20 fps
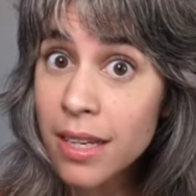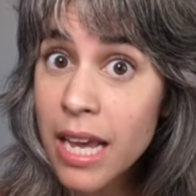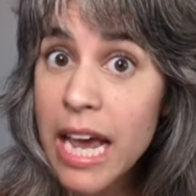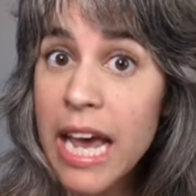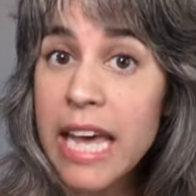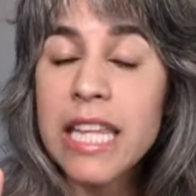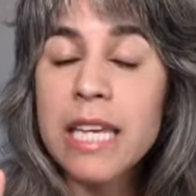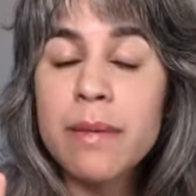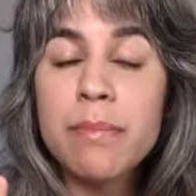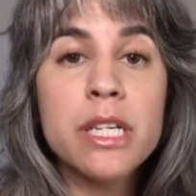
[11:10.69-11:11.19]

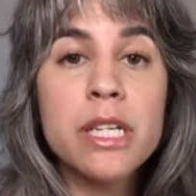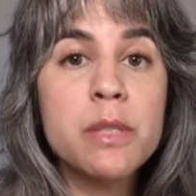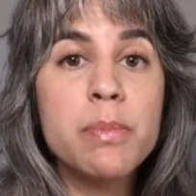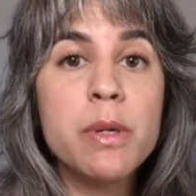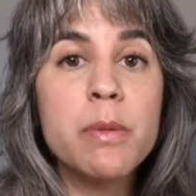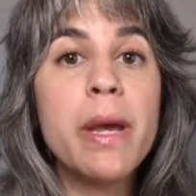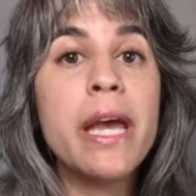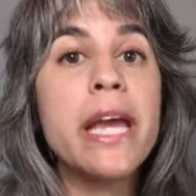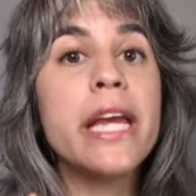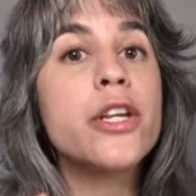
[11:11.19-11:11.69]
and they must
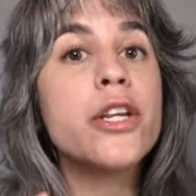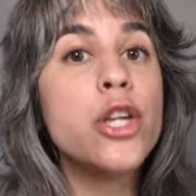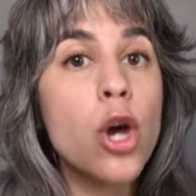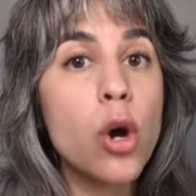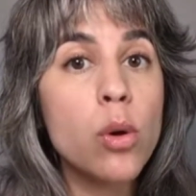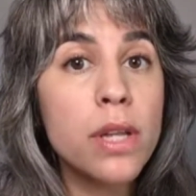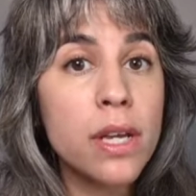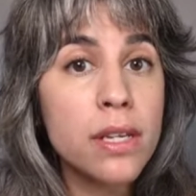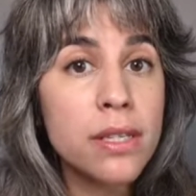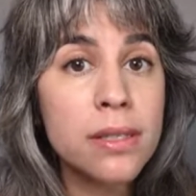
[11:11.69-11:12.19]
be paid
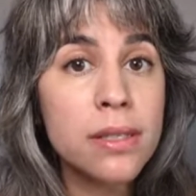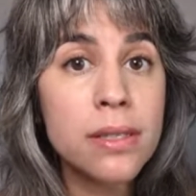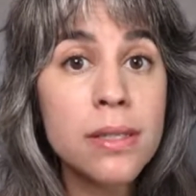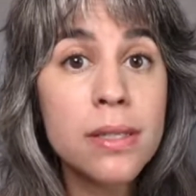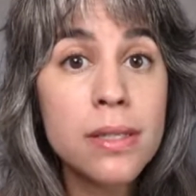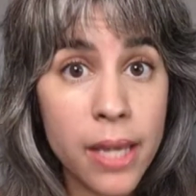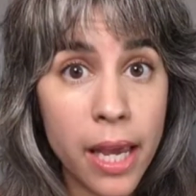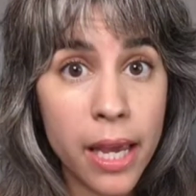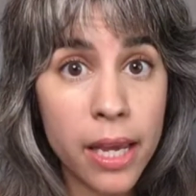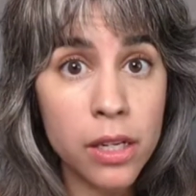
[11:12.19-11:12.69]
no less than
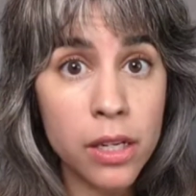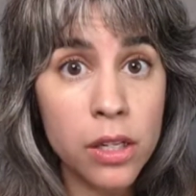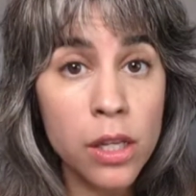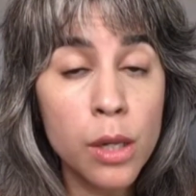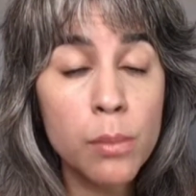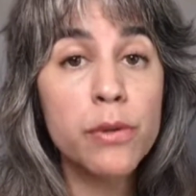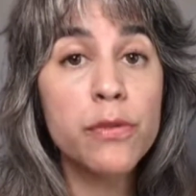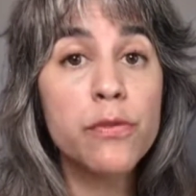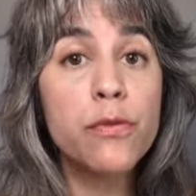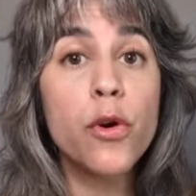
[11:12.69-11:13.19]

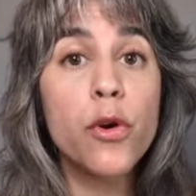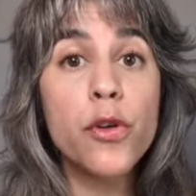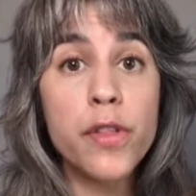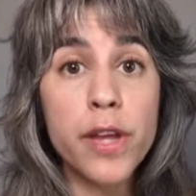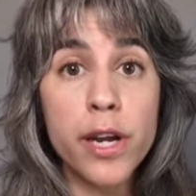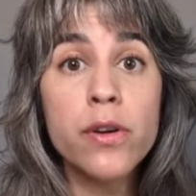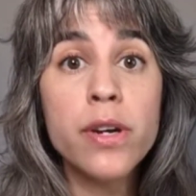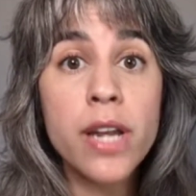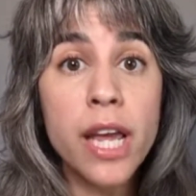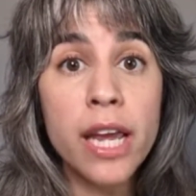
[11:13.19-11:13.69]
scale before
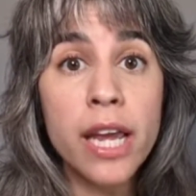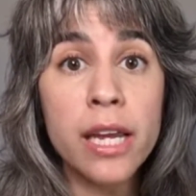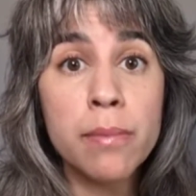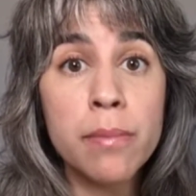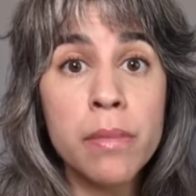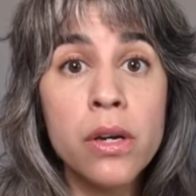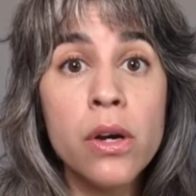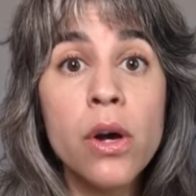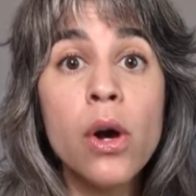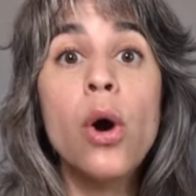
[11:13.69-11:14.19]
their
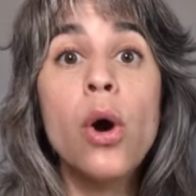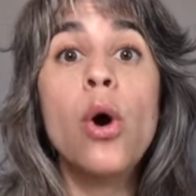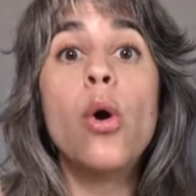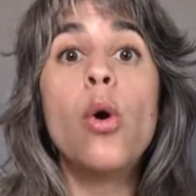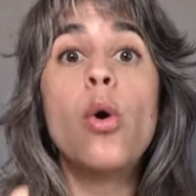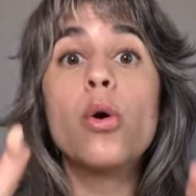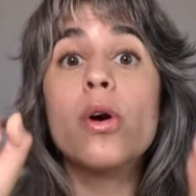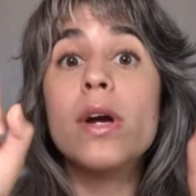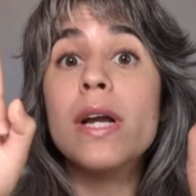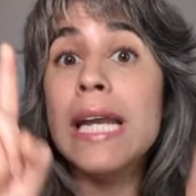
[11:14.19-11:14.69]
name
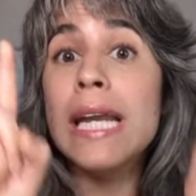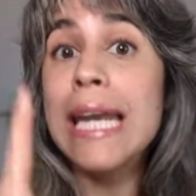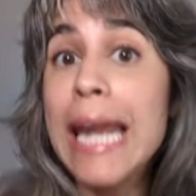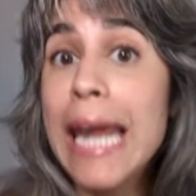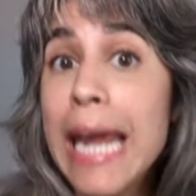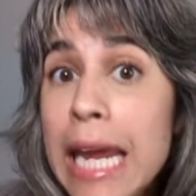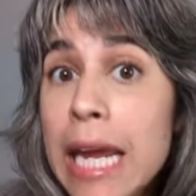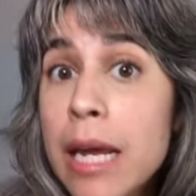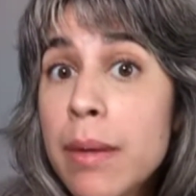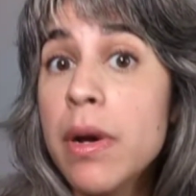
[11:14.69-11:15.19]
or a
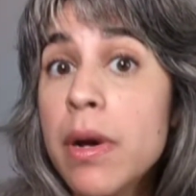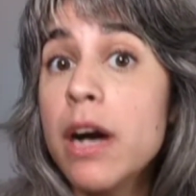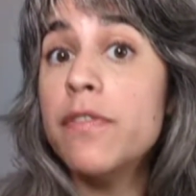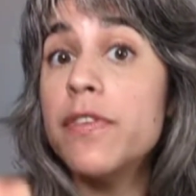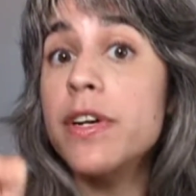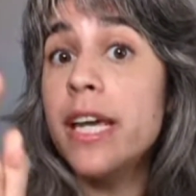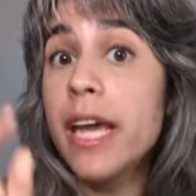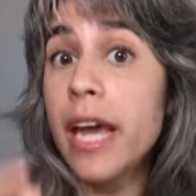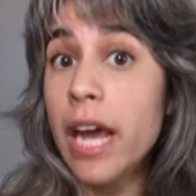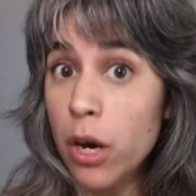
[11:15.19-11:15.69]
name of
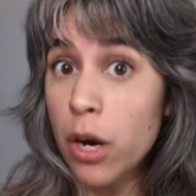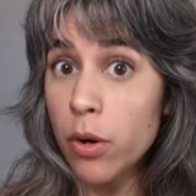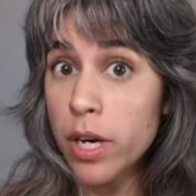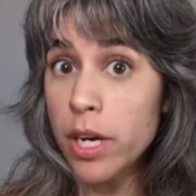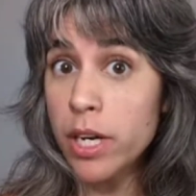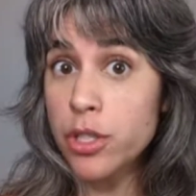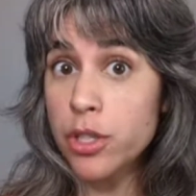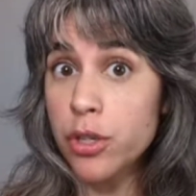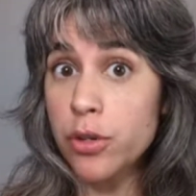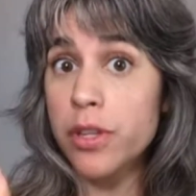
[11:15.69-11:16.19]
a
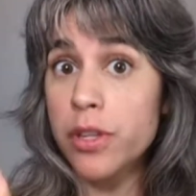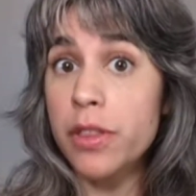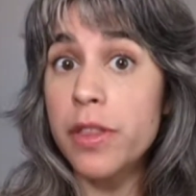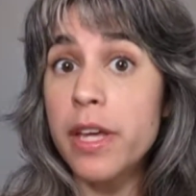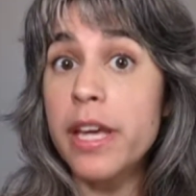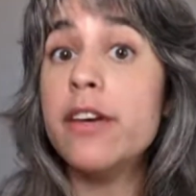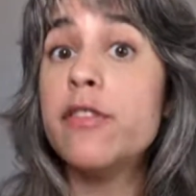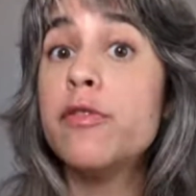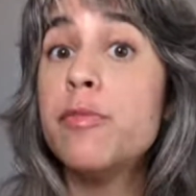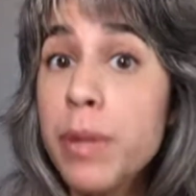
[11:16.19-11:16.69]
character that
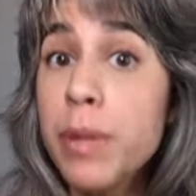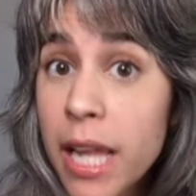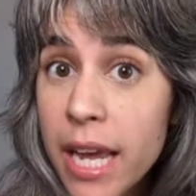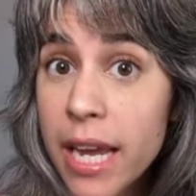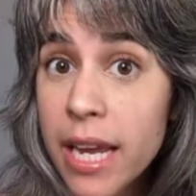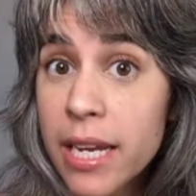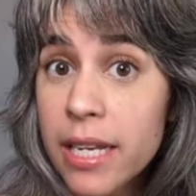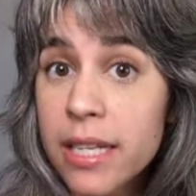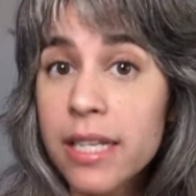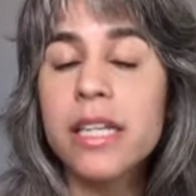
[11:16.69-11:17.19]
they have
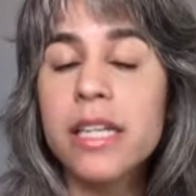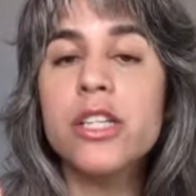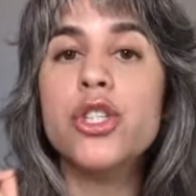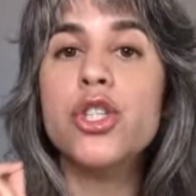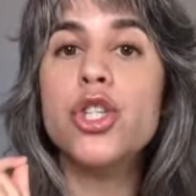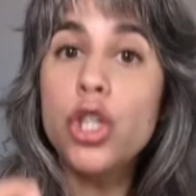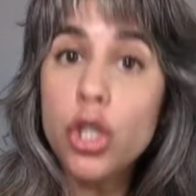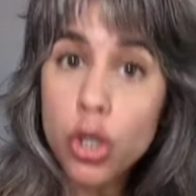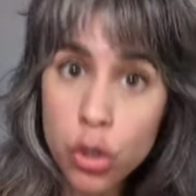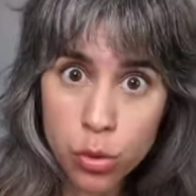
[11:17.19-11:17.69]
played
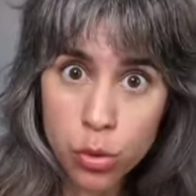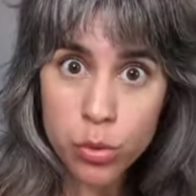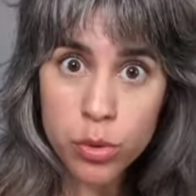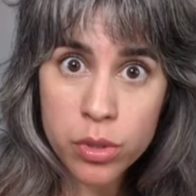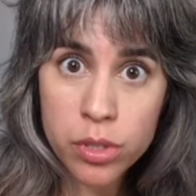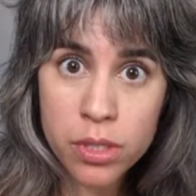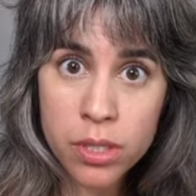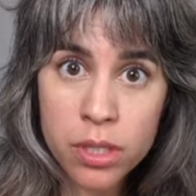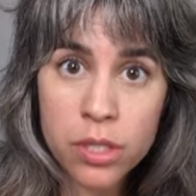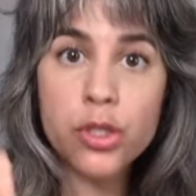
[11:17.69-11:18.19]
is
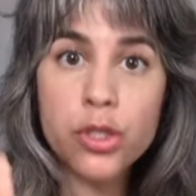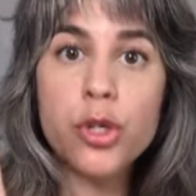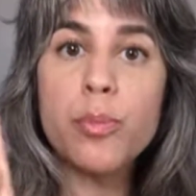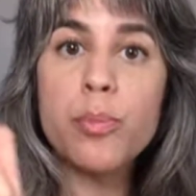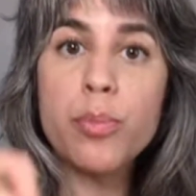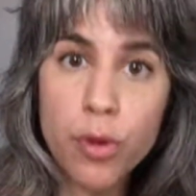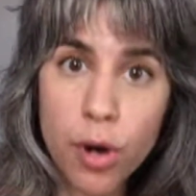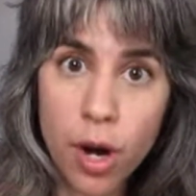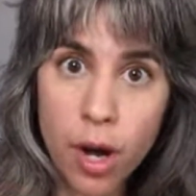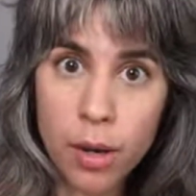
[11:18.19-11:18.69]
used to
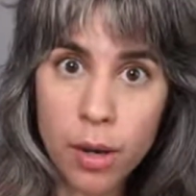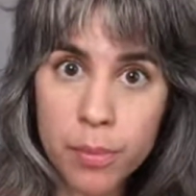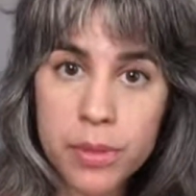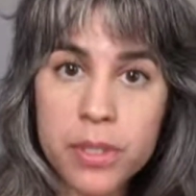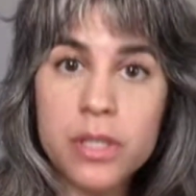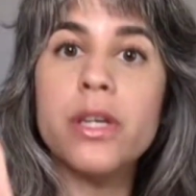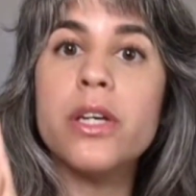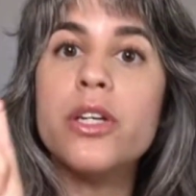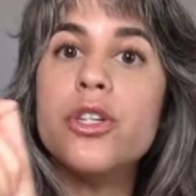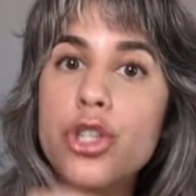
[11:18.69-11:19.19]

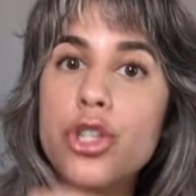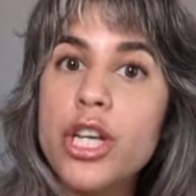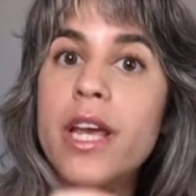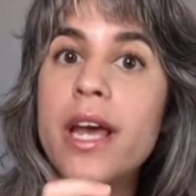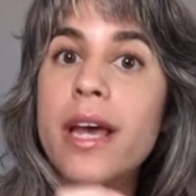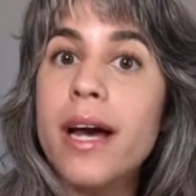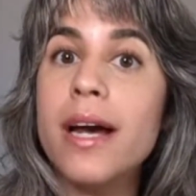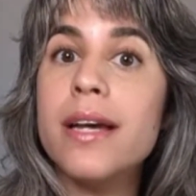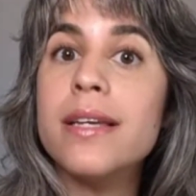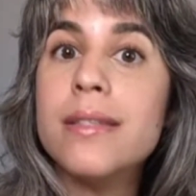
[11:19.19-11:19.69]
prompt a
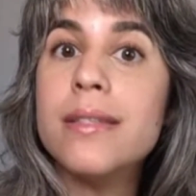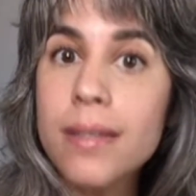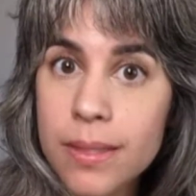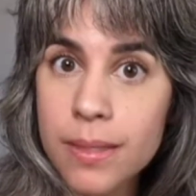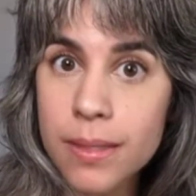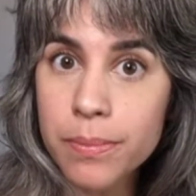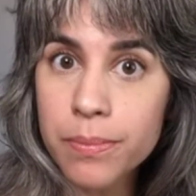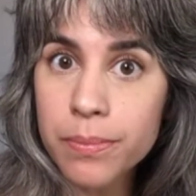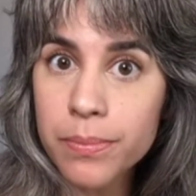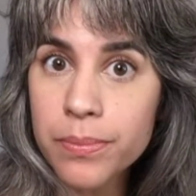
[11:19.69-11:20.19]
GAI
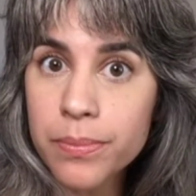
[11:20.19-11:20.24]
system.